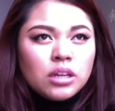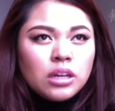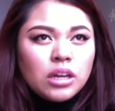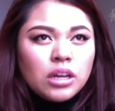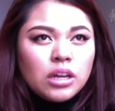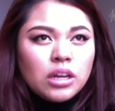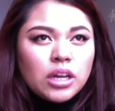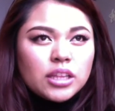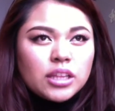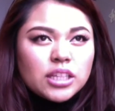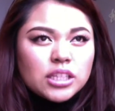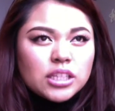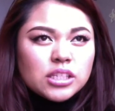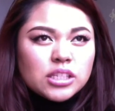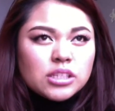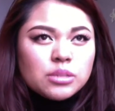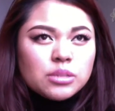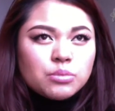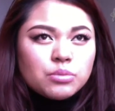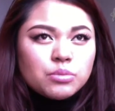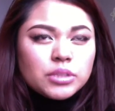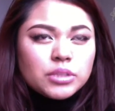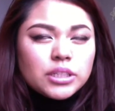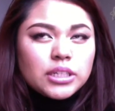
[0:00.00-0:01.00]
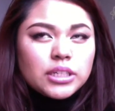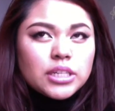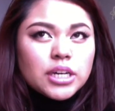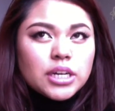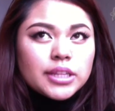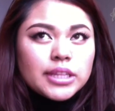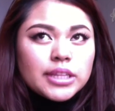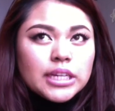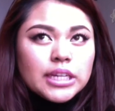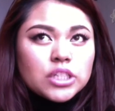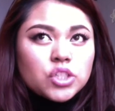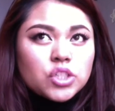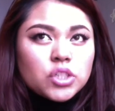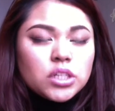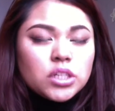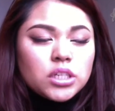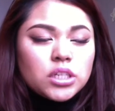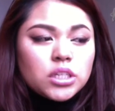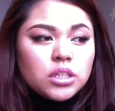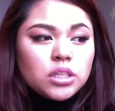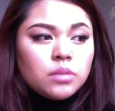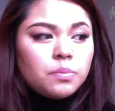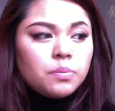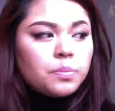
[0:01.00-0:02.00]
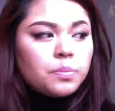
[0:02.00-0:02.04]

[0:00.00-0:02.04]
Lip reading: and that's really not that cheap,